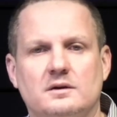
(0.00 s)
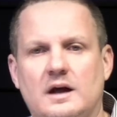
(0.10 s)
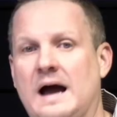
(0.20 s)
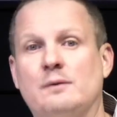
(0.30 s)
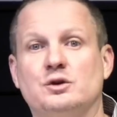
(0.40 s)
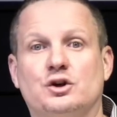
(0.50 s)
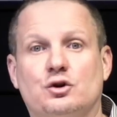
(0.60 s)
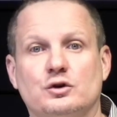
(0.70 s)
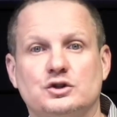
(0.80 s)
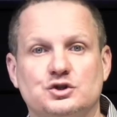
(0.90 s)
I would
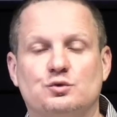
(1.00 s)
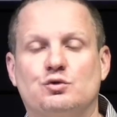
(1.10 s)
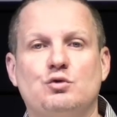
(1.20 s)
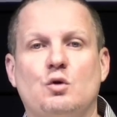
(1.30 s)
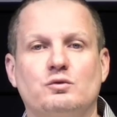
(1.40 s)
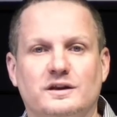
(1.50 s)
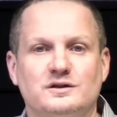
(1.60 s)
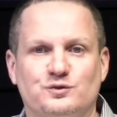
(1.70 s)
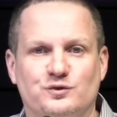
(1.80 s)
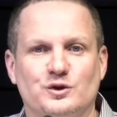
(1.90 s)
encourage you, quote
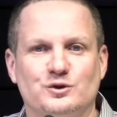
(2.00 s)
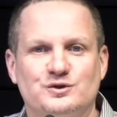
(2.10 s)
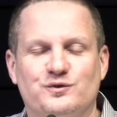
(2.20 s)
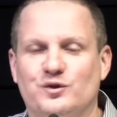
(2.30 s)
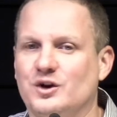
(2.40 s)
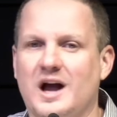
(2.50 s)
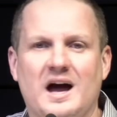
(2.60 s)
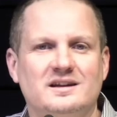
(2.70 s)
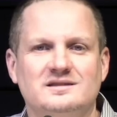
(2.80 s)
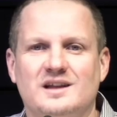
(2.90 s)
this verse, for
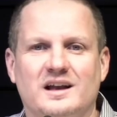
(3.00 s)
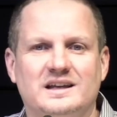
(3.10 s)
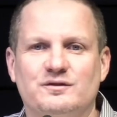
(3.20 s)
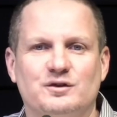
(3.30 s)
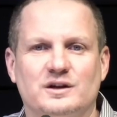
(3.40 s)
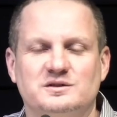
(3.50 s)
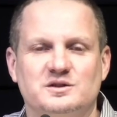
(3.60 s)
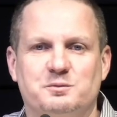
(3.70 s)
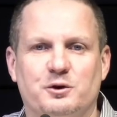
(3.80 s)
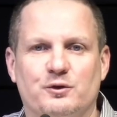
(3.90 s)
God has not given us a
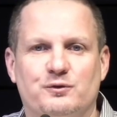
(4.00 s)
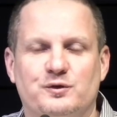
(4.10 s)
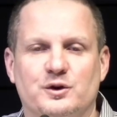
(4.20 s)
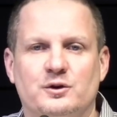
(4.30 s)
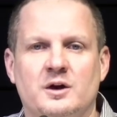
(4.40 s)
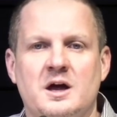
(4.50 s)
spirit of fear,